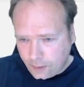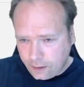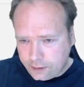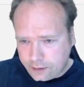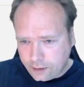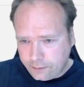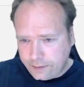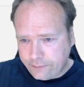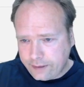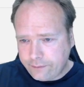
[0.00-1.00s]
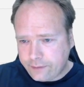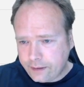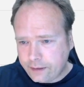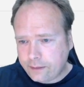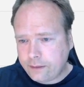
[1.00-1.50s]
So then we have
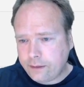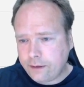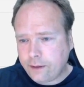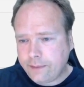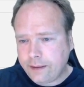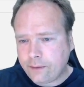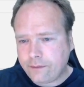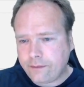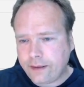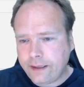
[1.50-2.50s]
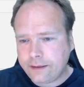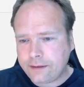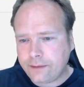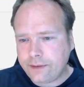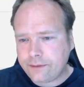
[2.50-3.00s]
the update author right here.
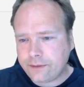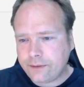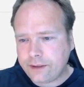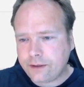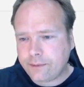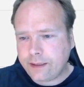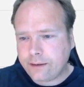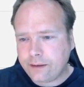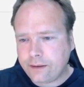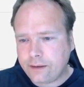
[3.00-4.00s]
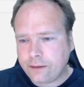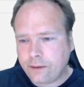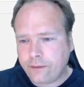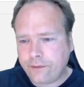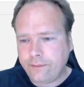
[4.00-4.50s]
So REST request update
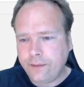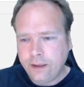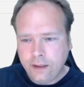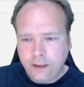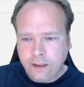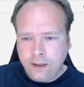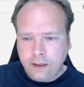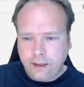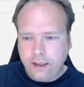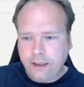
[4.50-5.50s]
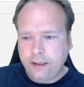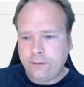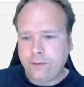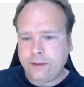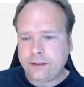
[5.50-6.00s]
author, and then
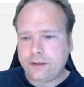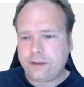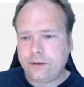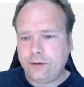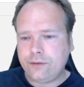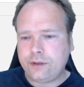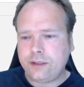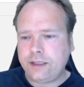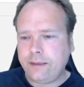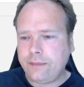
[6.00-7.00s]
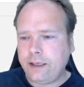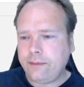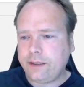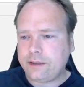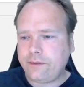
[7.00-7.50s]
we'll just use the same
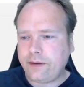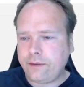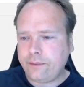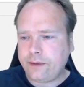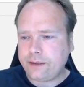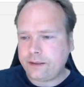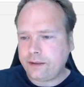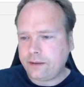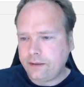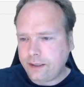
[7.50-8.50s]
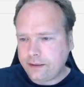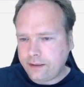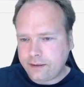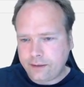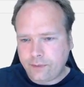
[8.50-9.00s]
name as the variable as
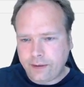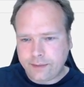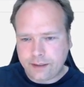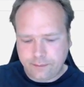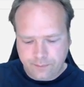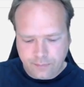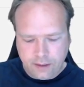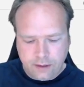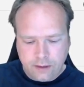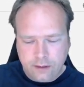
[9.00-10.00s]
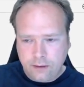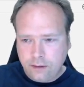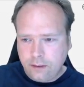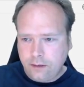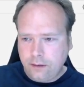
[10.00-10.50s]
the parameter.
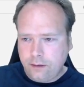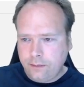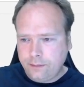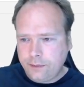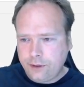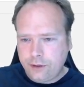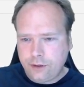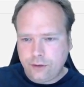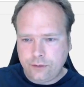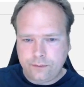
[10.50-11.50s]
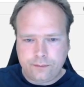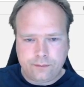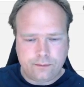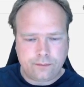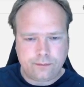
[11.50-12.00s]
So
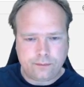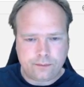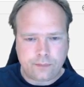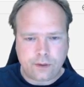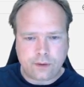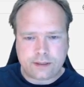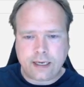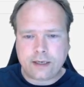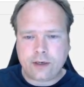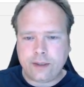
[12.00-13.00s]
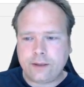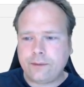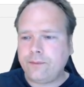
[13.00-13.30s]
what's the argument?